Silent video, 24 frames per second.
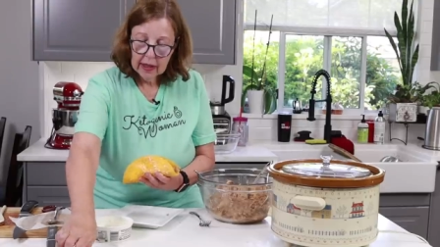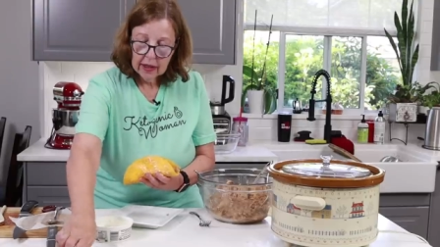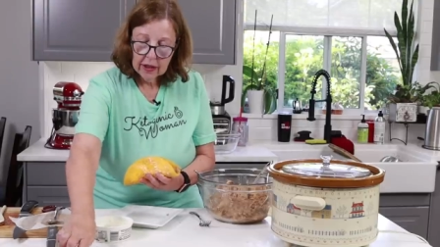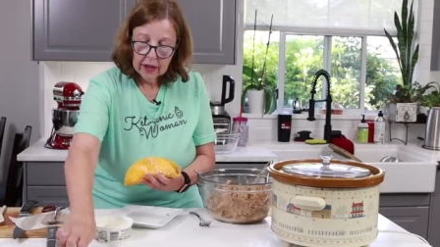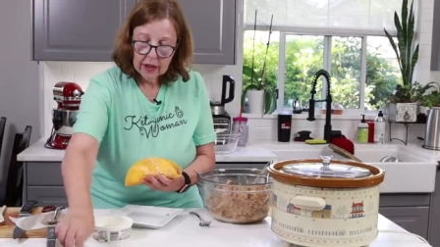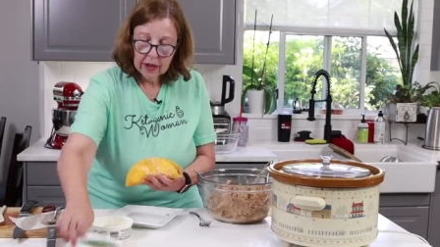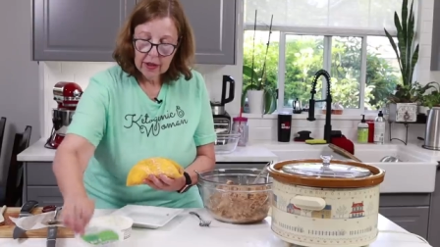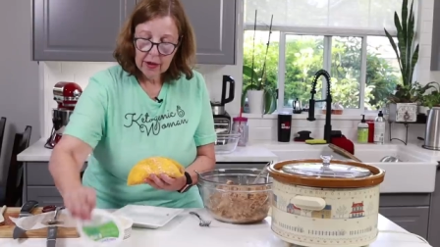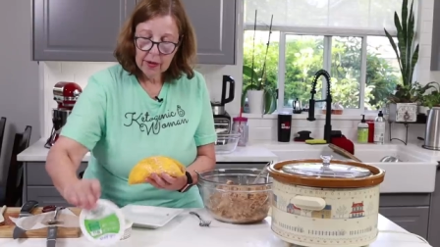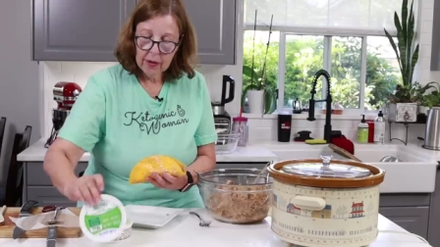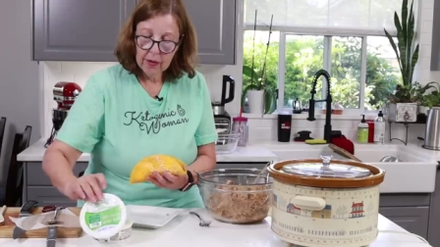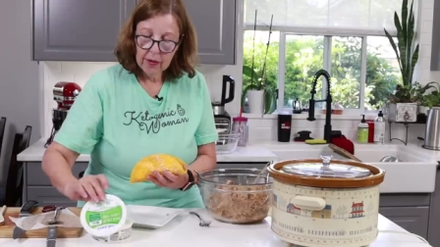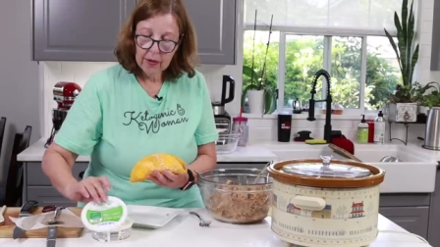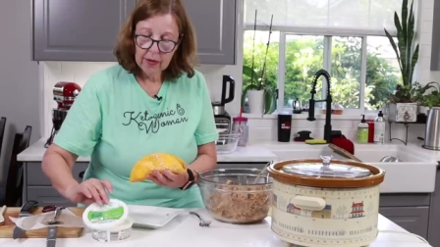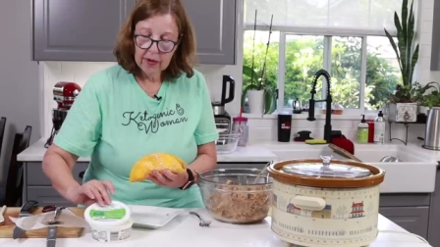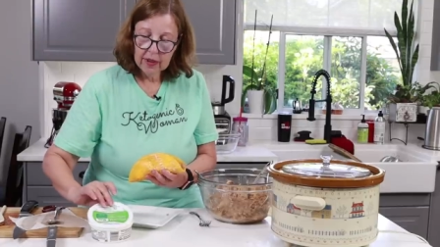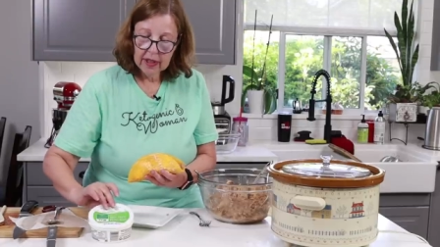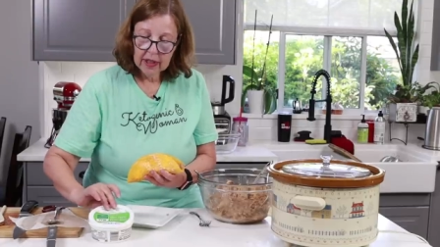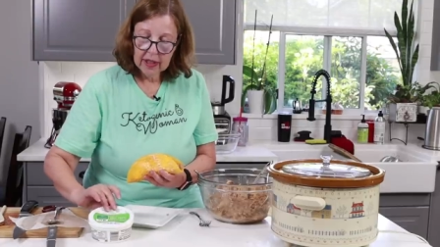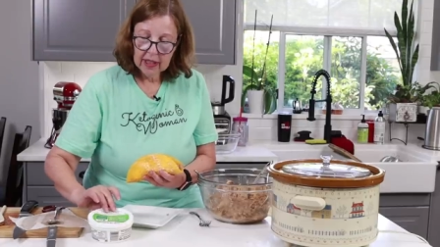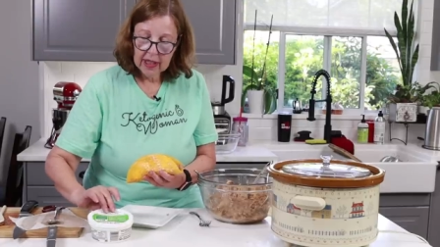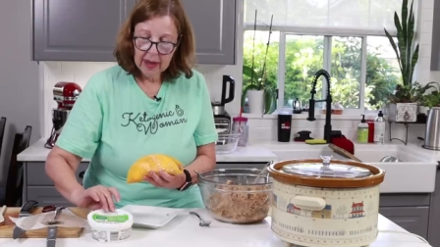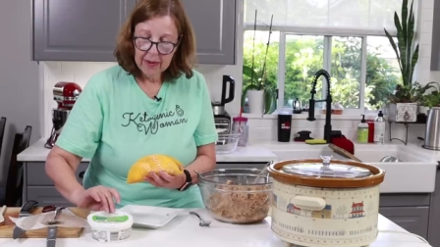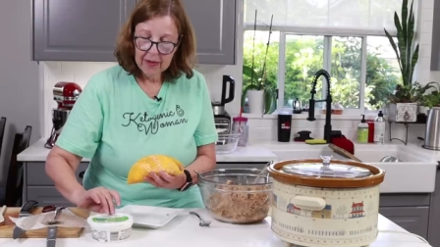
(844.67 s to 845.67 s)
So
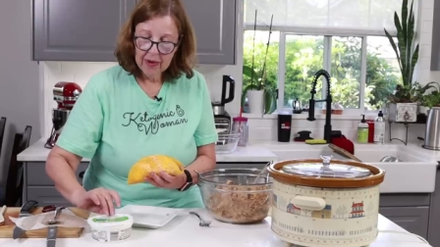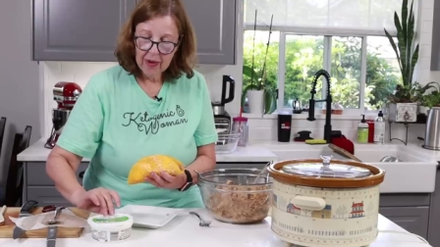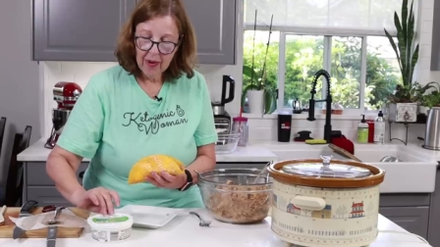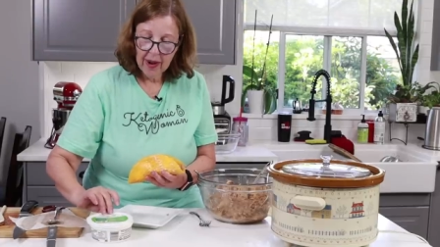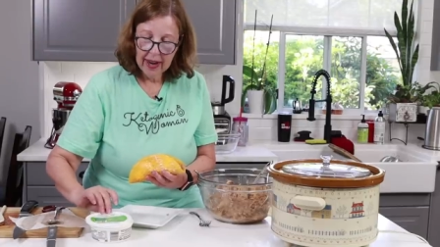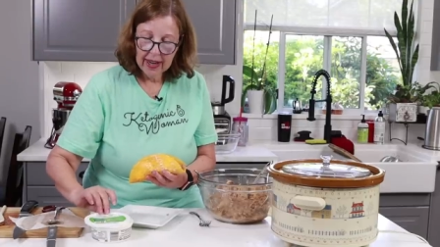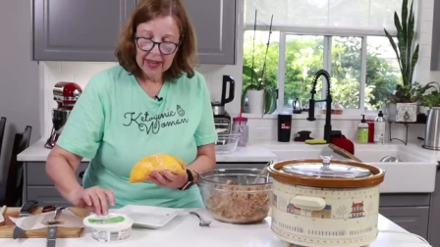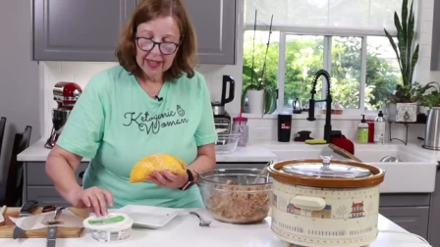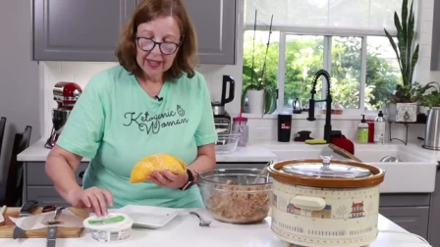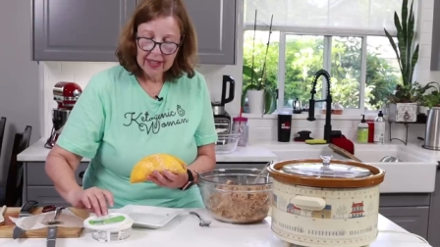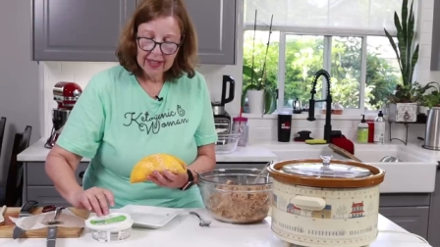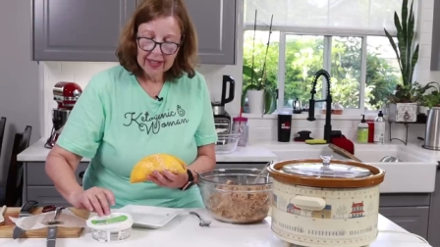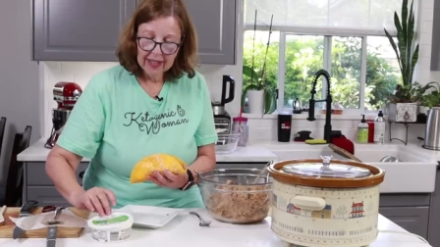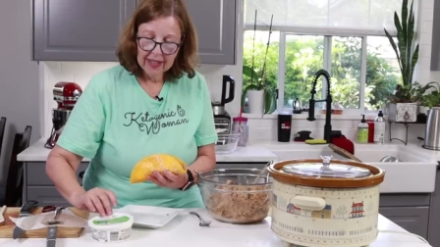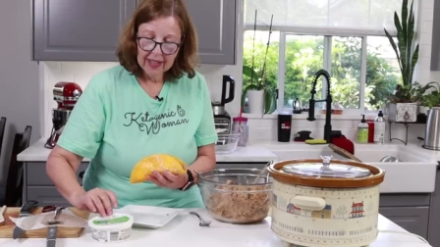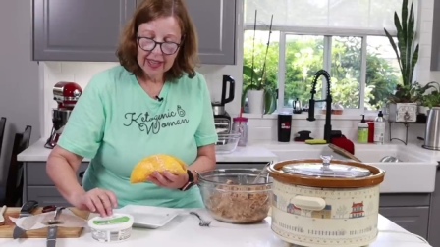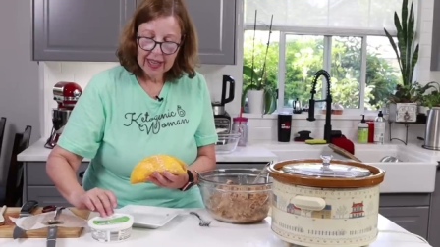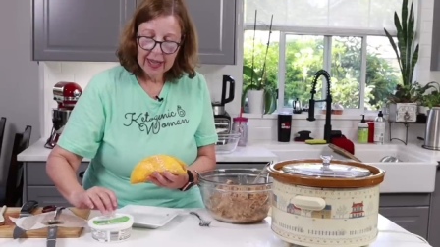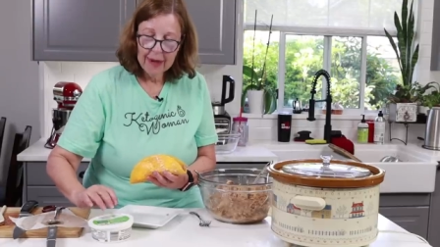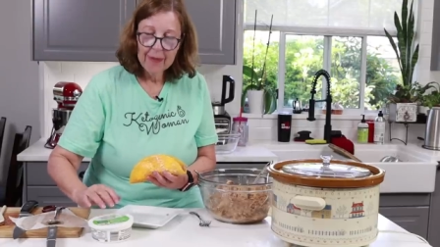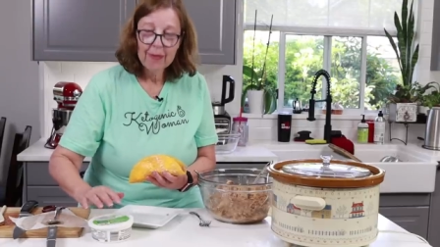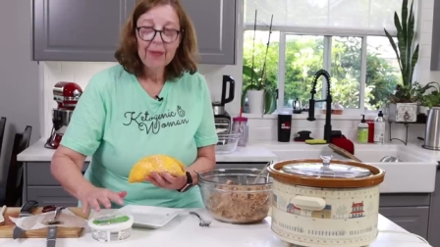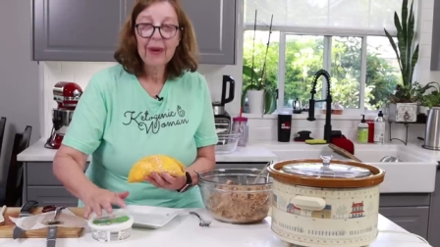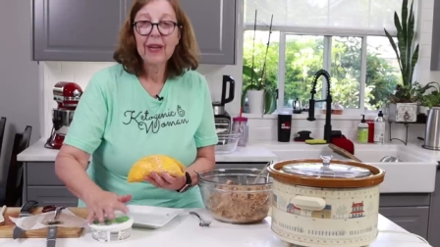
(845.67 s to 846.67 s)
since I'm trying to
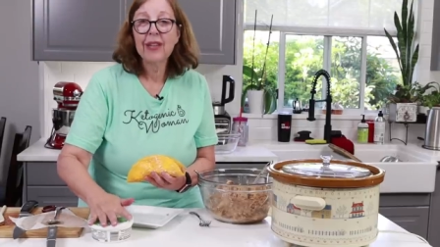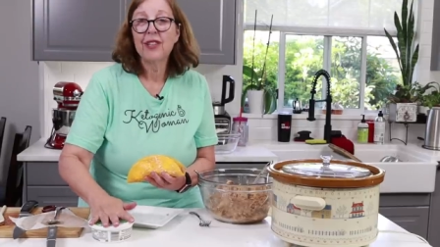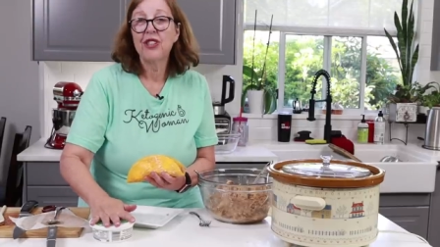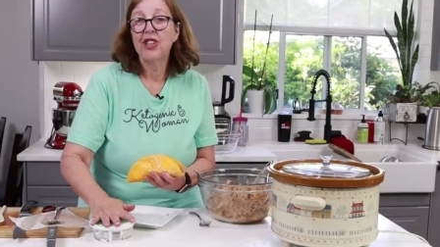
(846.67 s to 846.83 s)
keep my